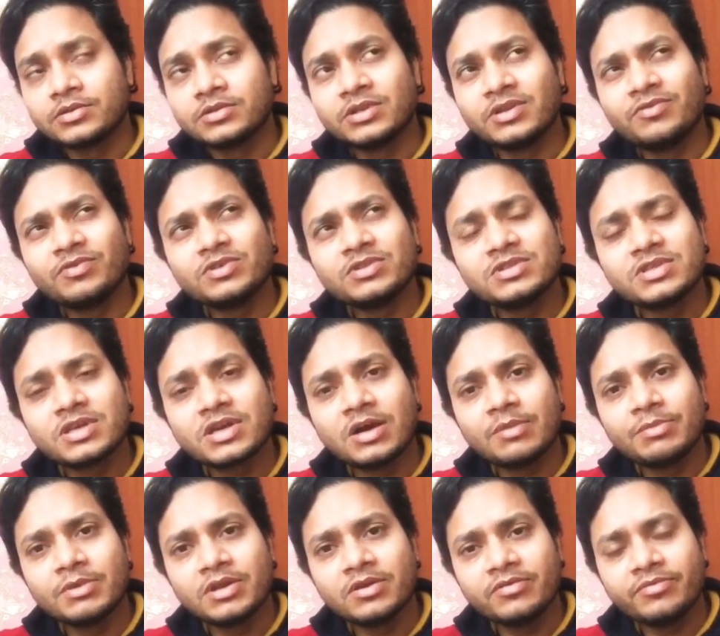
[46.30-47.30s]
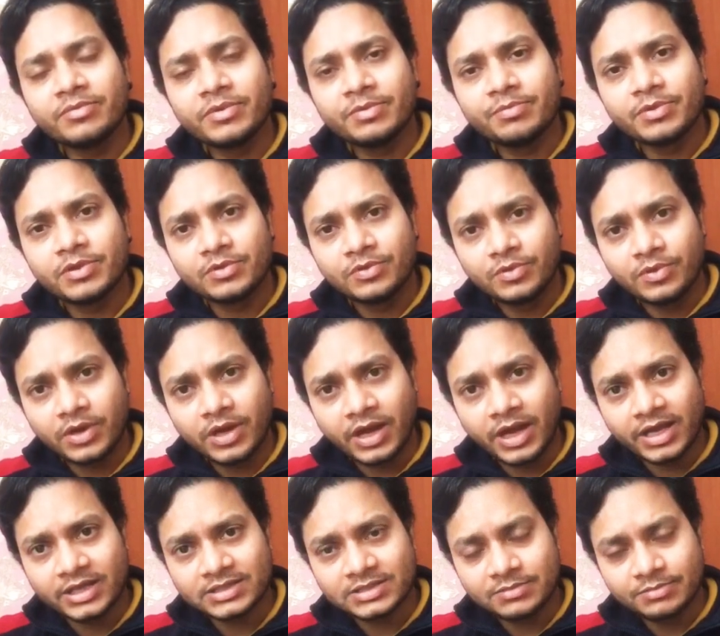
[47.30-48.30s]
there was a couple of people who
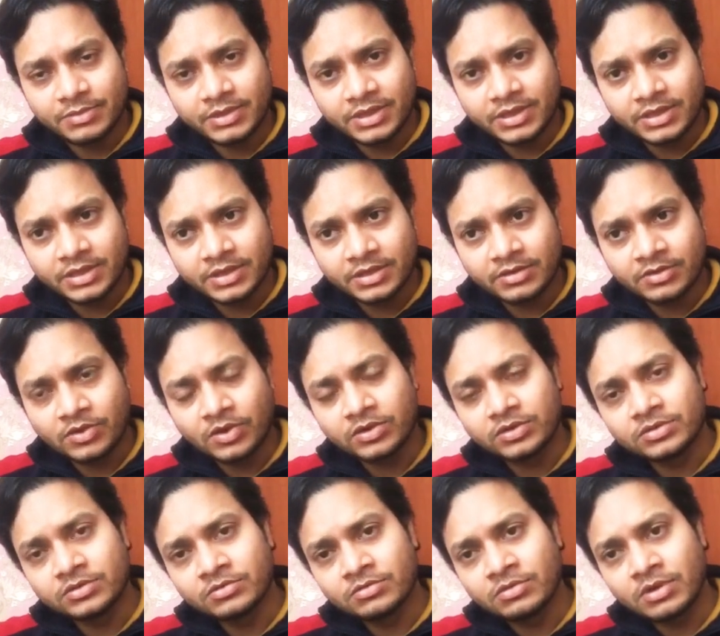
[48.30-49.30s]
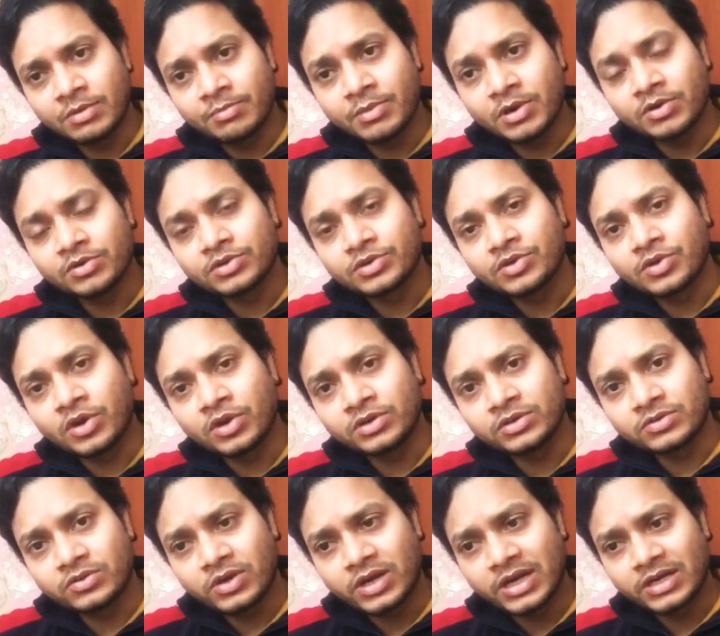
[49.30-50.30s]
asked me about
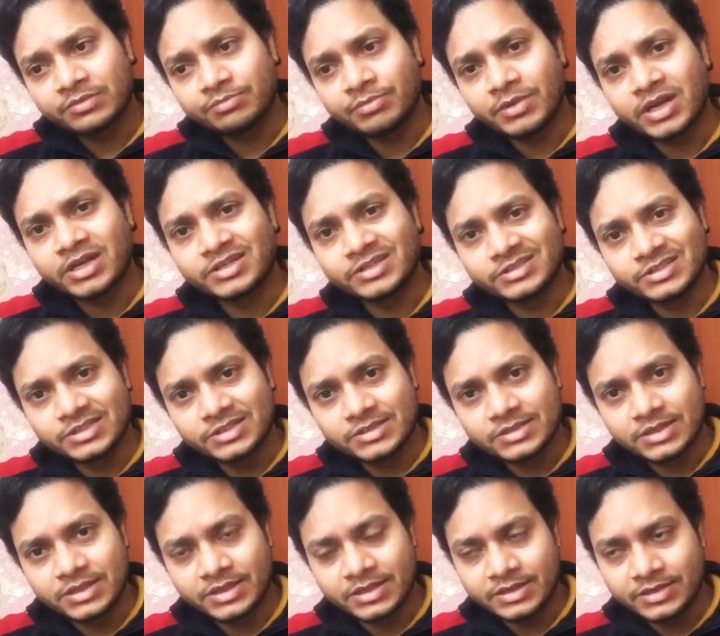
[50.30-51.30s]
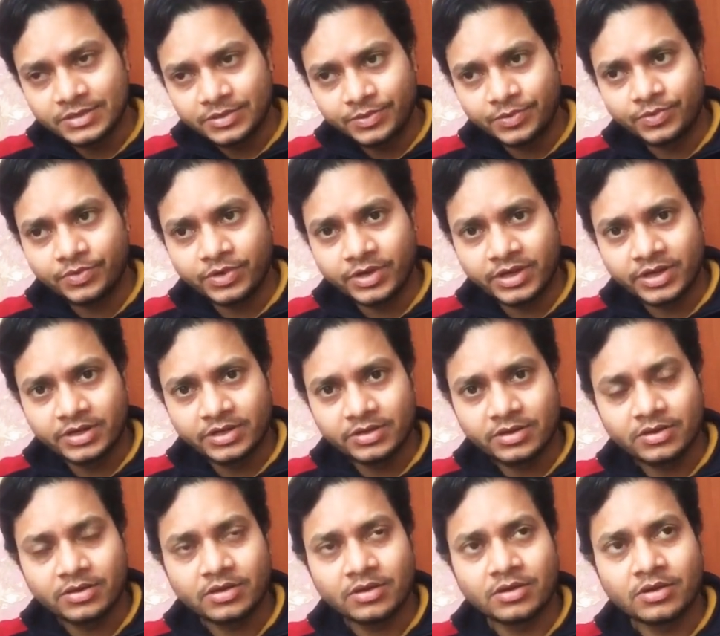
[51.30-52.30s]
contract marriages in Ukraine
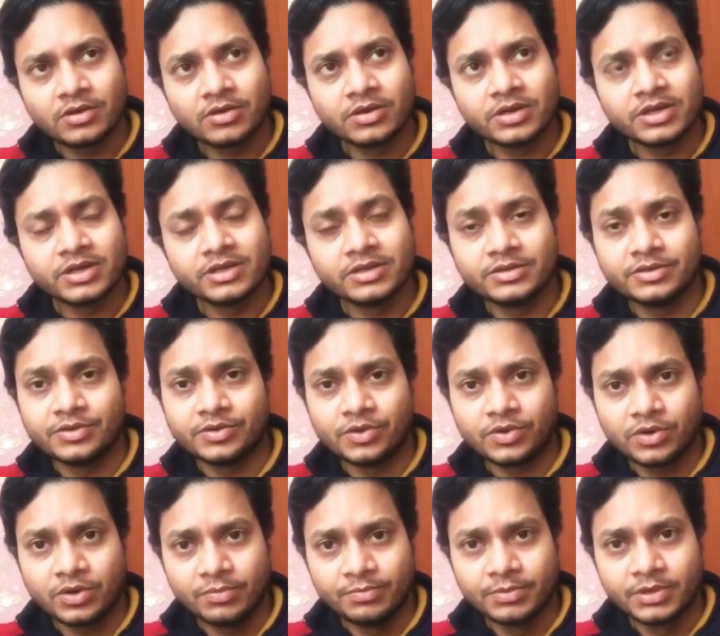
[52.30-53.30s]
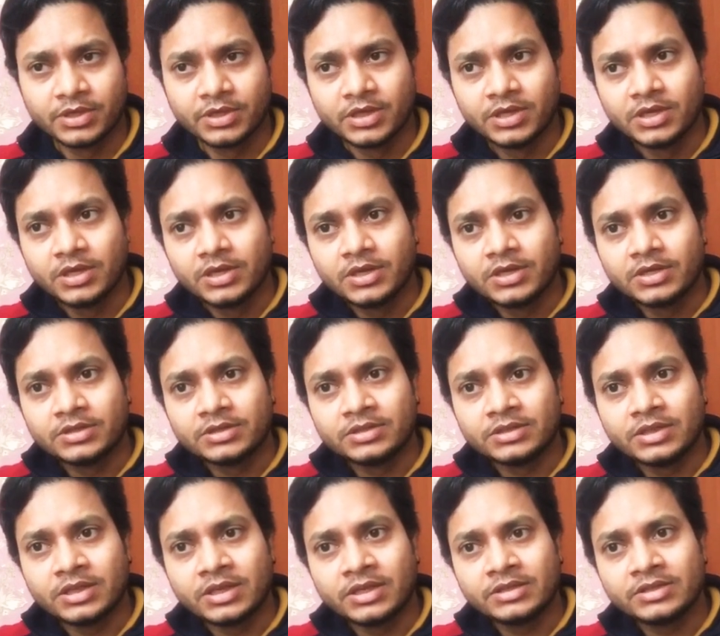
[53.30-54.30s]
or in Europe.
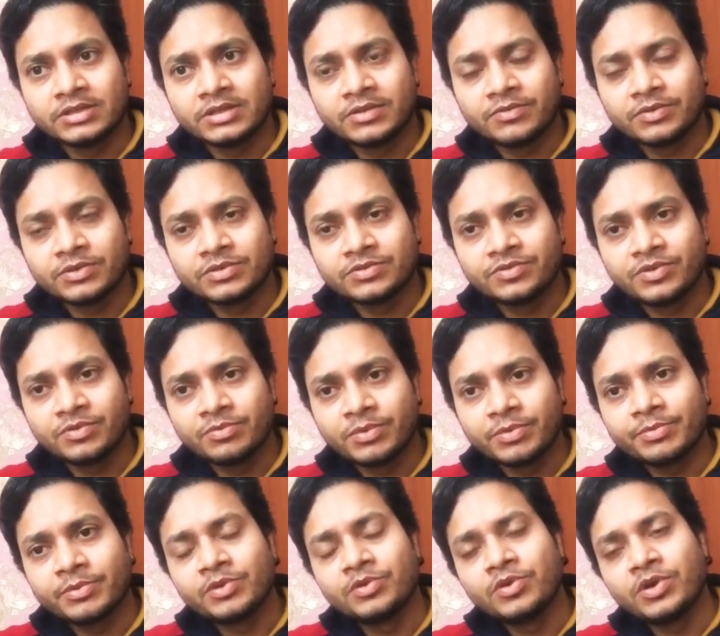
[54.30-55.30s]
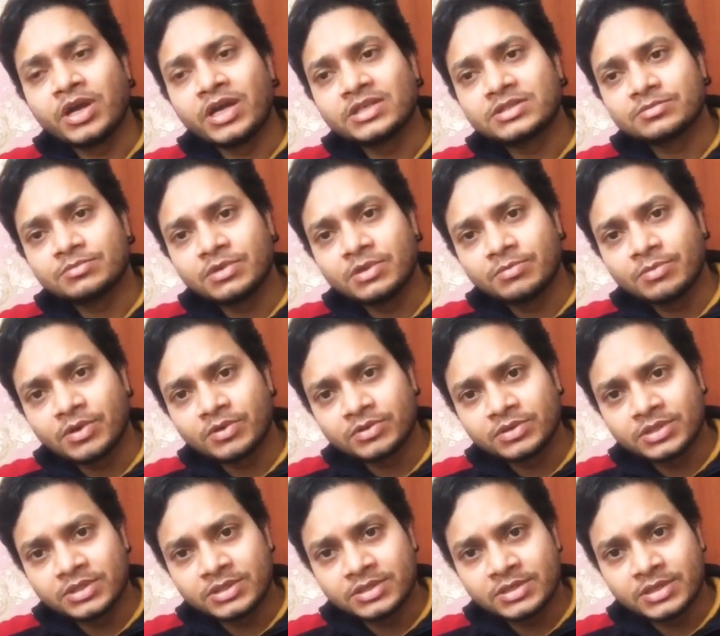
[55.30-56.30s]
Then there was few people who asked me about
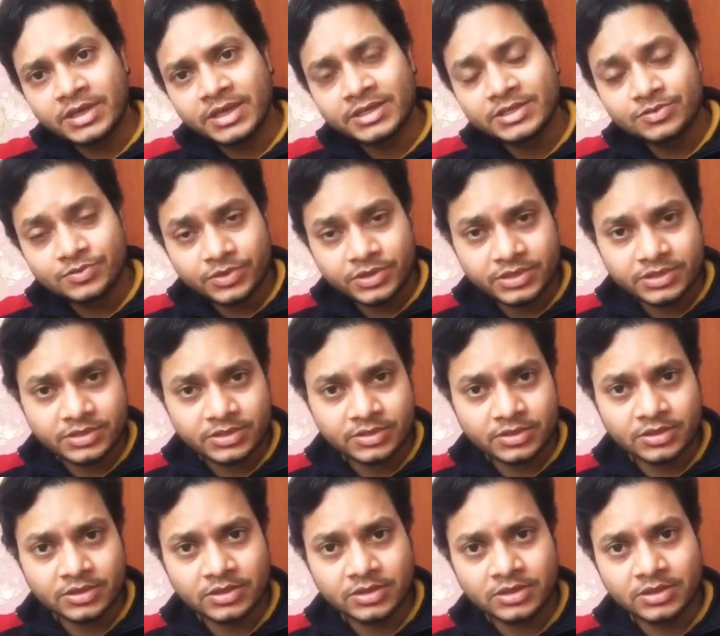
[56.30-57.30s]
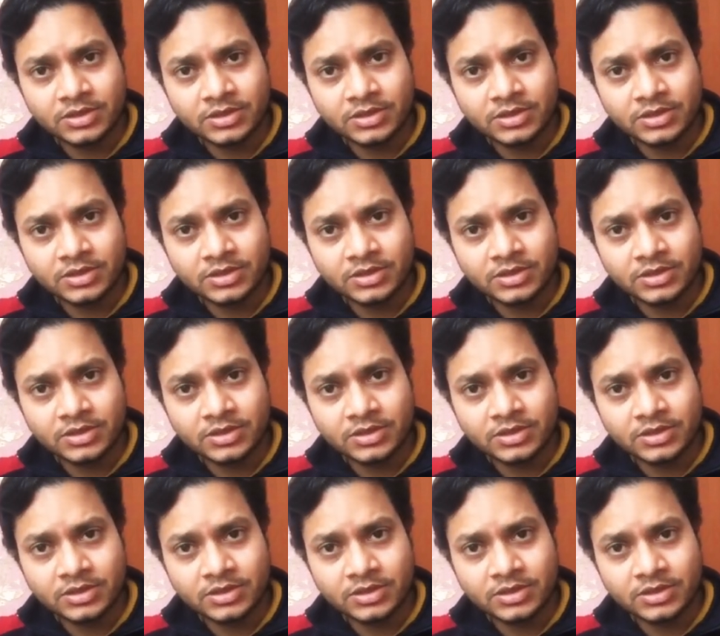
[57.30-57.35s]
the educational